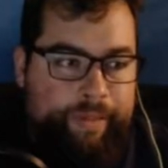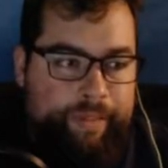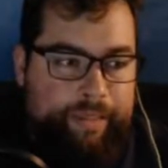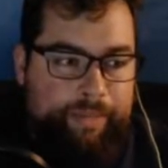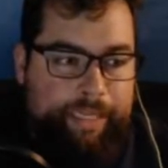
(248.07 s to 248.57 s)

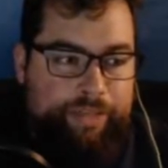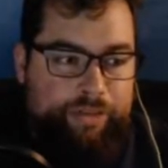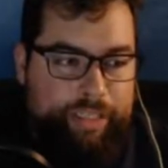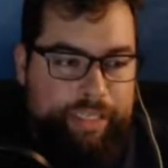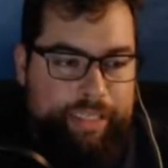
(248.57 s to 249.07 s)
Something
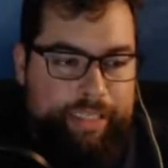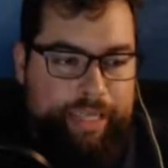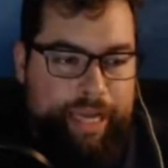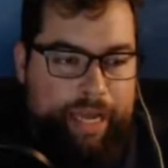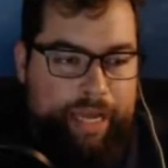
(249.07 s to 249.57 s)
interesting to
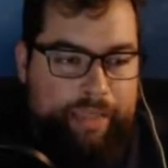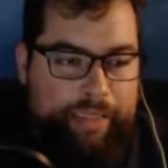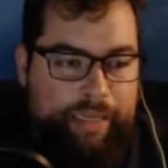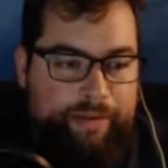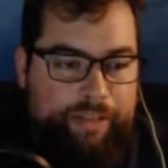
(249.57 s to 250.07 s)
say
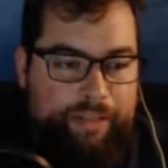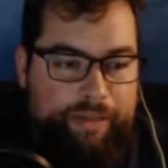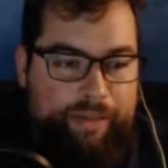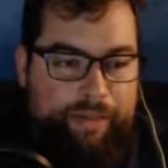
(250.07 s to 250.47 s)
instead of just